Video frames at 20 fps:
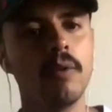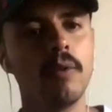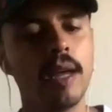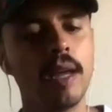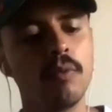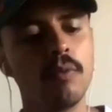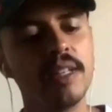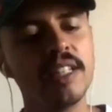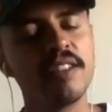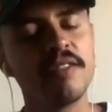
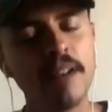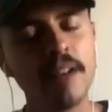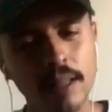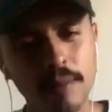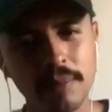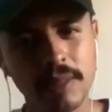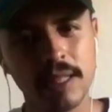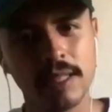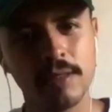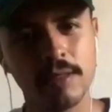And we
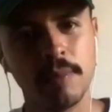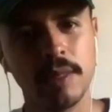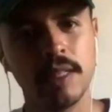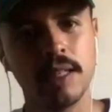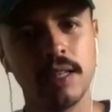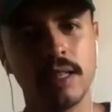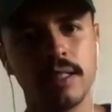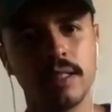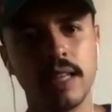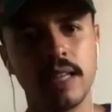develop this
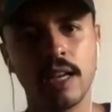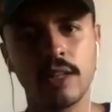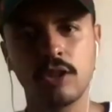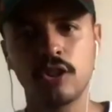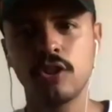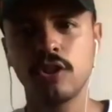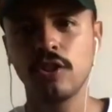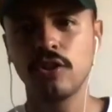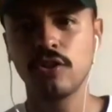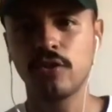because as
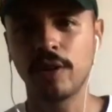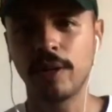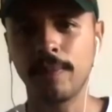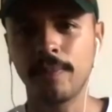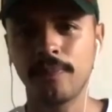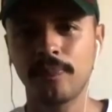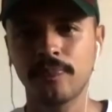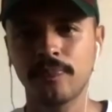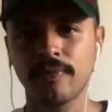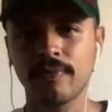
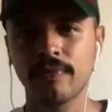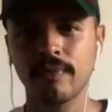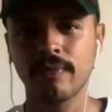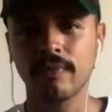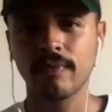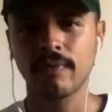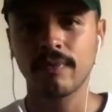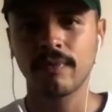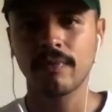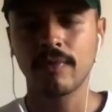children,
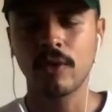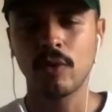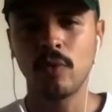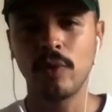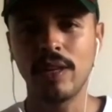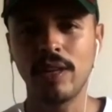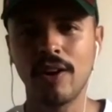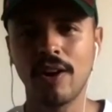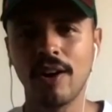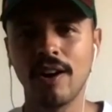
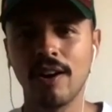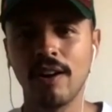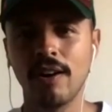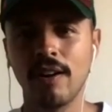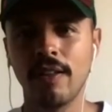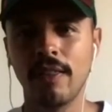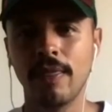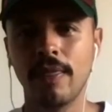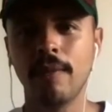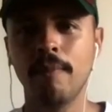we
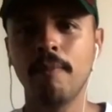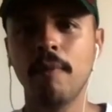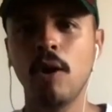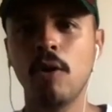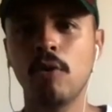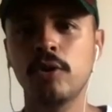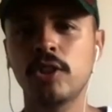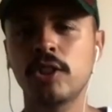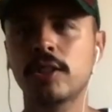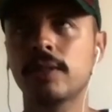are the
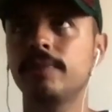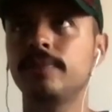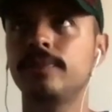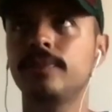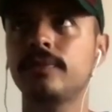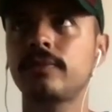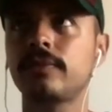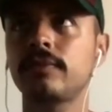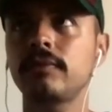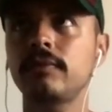most
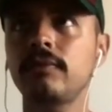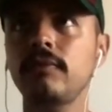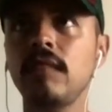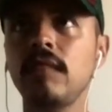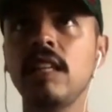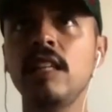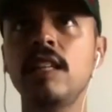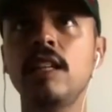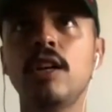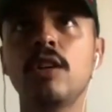
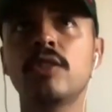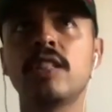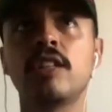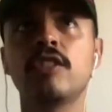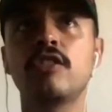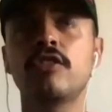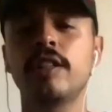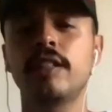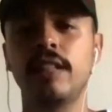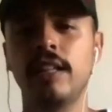
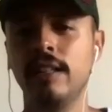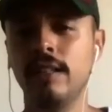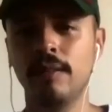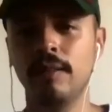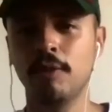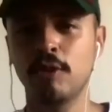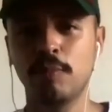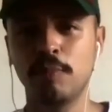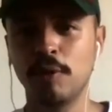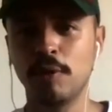egocentric in the
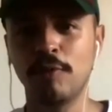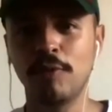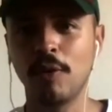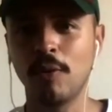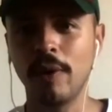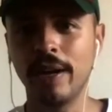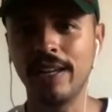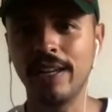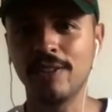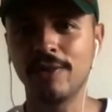most beautiful
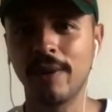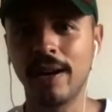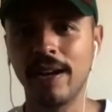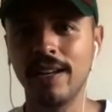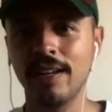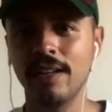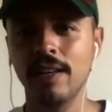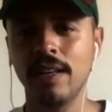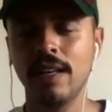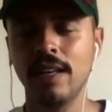ways,
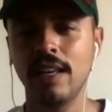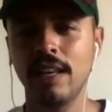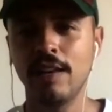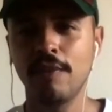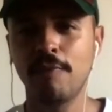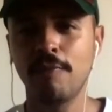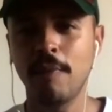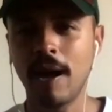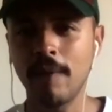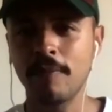right?
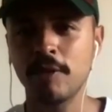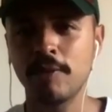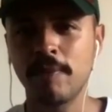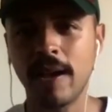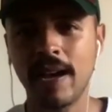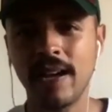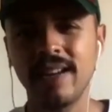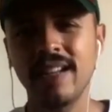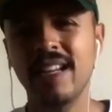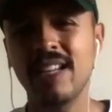If mom's
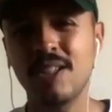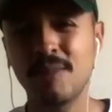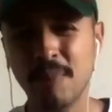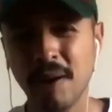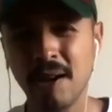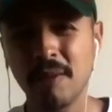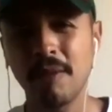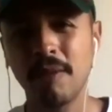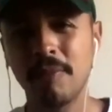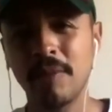mad, it's
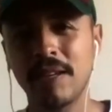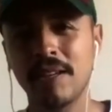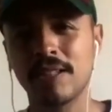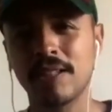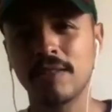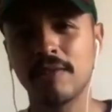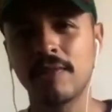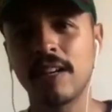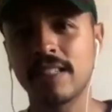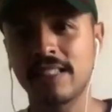probably
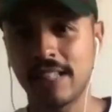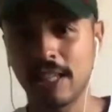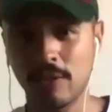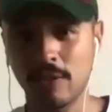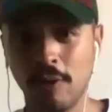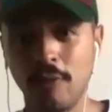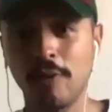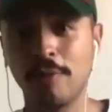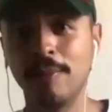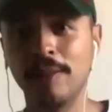because of us.
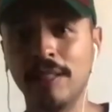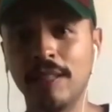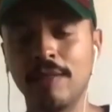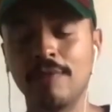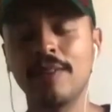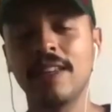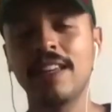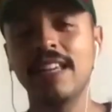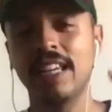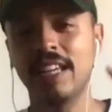That's what we
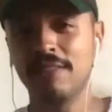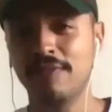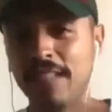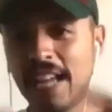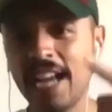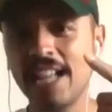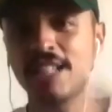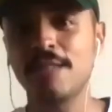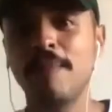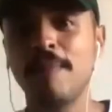believe. If
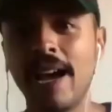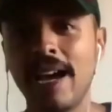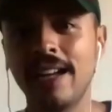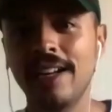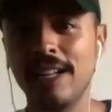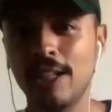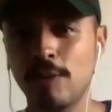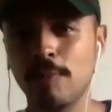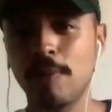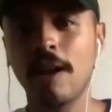dad's
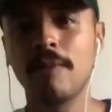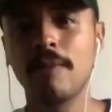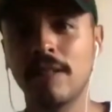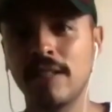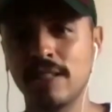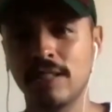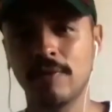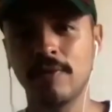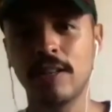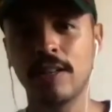mad, it's probably
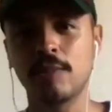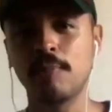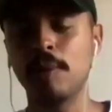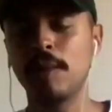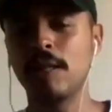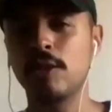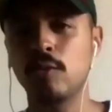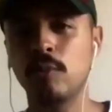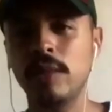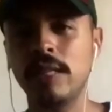because of us,
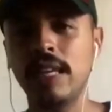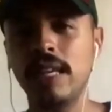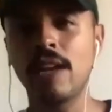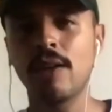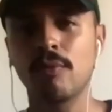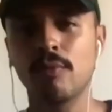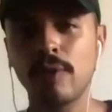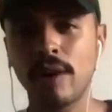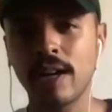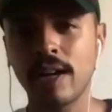because we
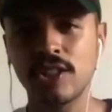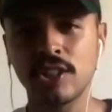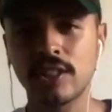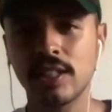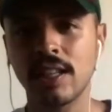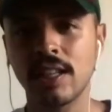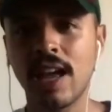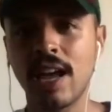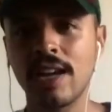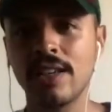can't
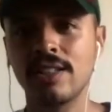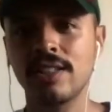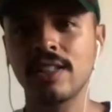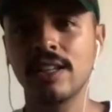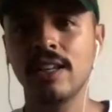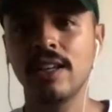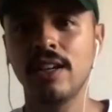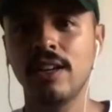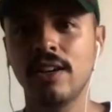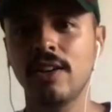
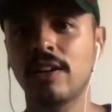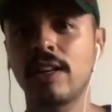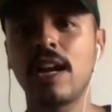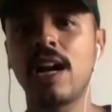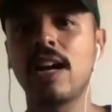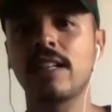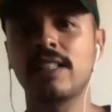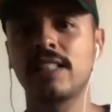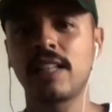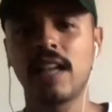rationalize or
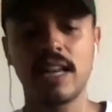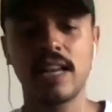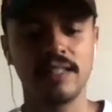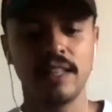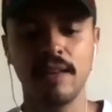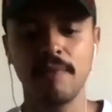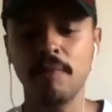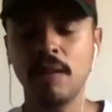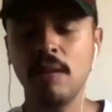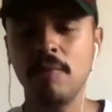cognize
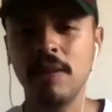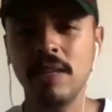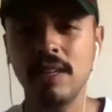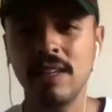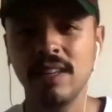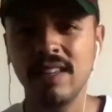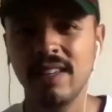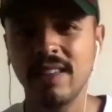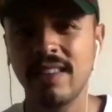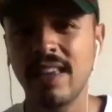that
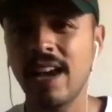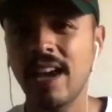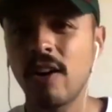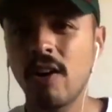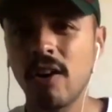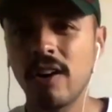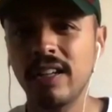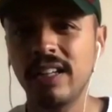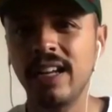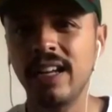maybe they had a
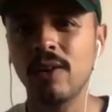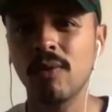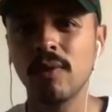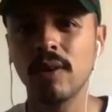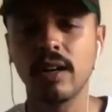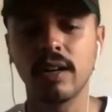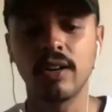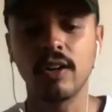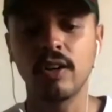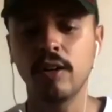hard day at
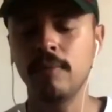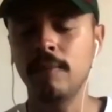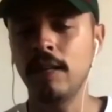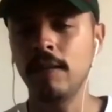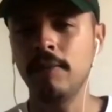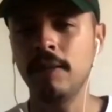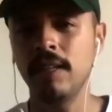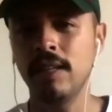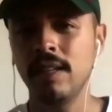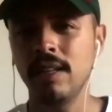work, or
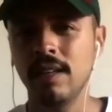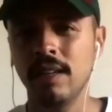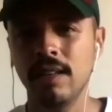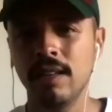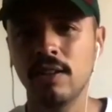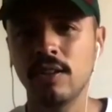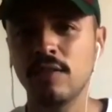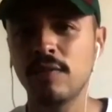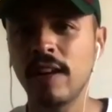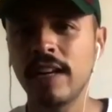maybe
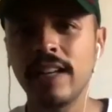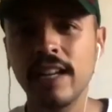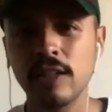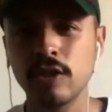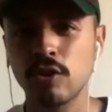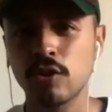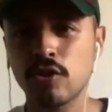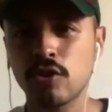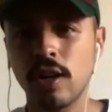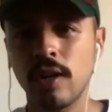there's
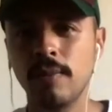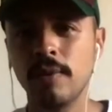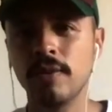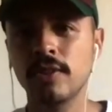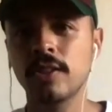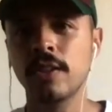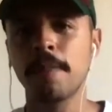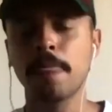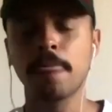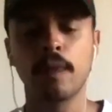financial
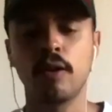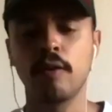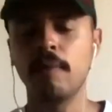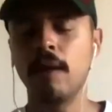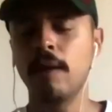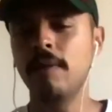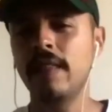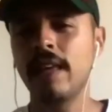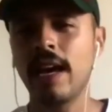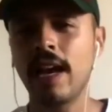troubles, or
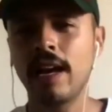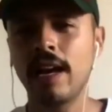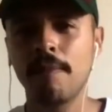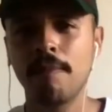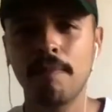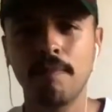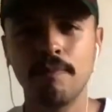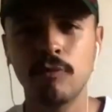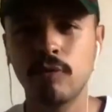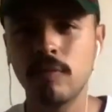maybe they
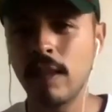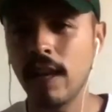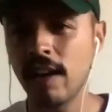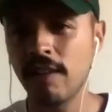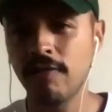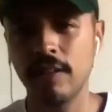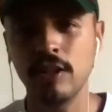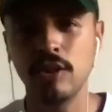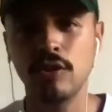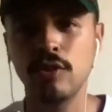
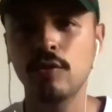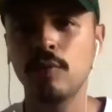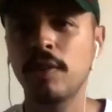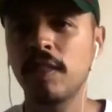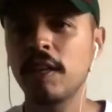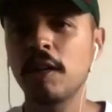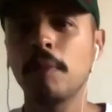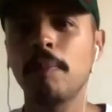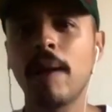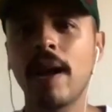have issues with
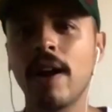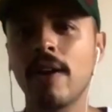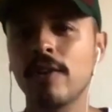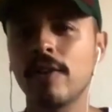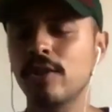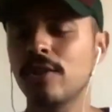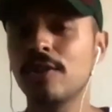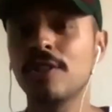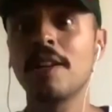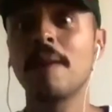their
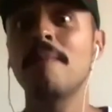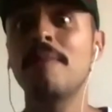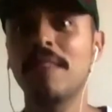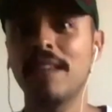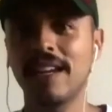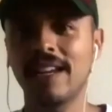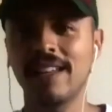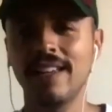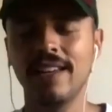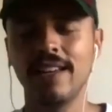parents or
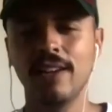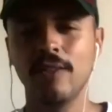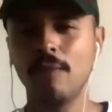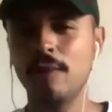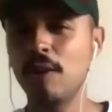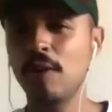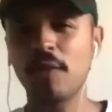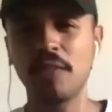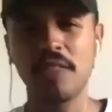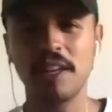something.
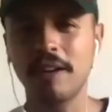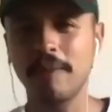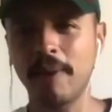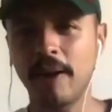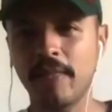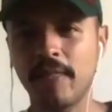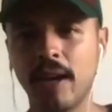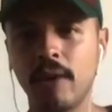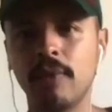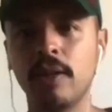We don't think
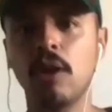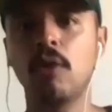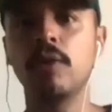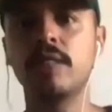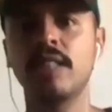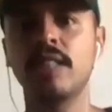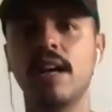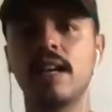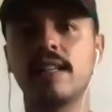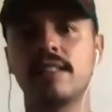about that. We go,
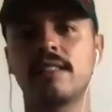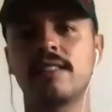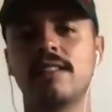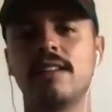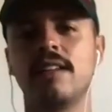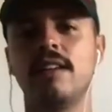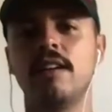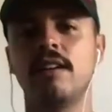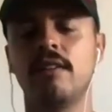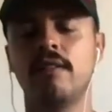it's
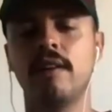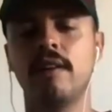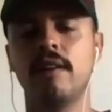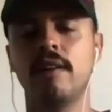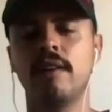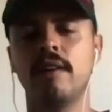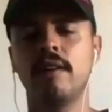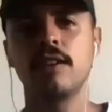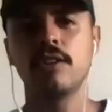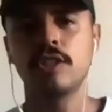us,
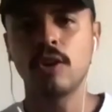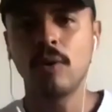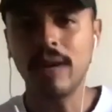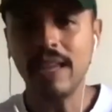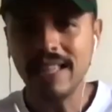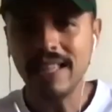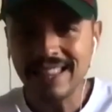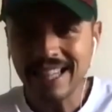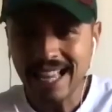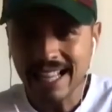right? So
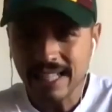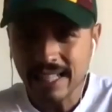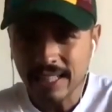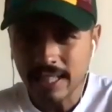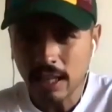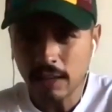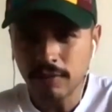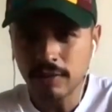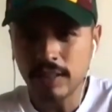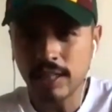in that
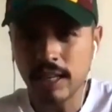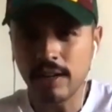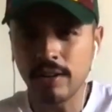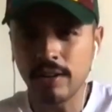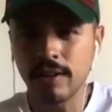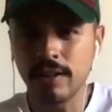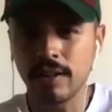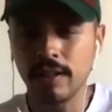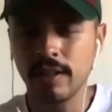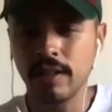
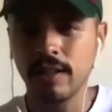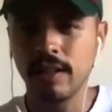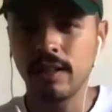self-centered